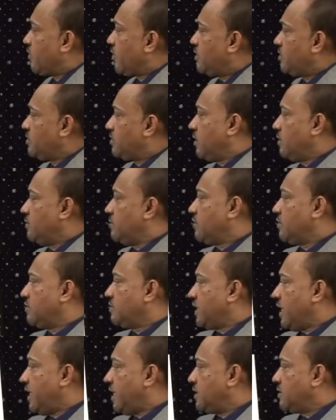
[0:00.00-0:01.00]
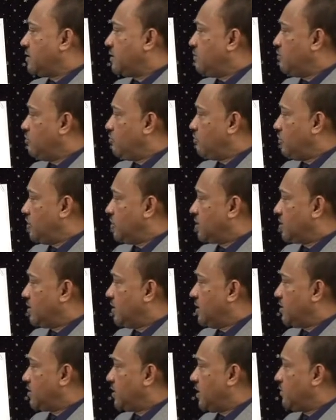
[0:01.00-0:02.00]
terms of diet, nutrition,
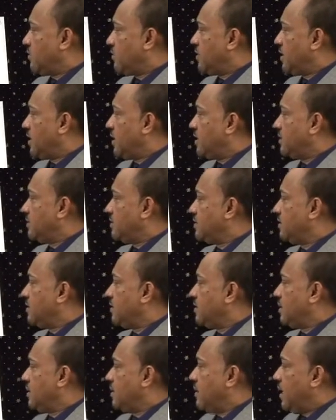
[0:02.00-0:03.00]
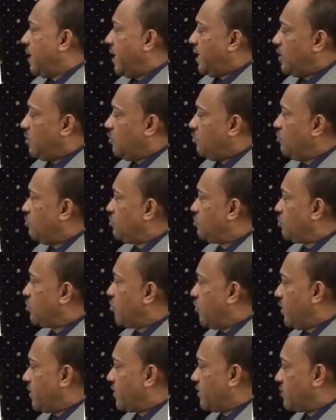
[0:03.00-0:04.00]
and general health, allude to
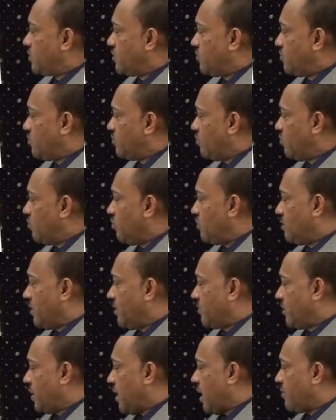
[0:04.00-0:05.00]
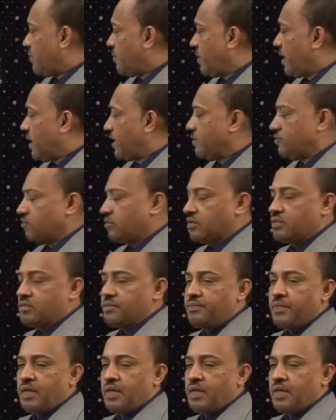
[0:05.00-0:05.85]
what is the role of carbohydrates.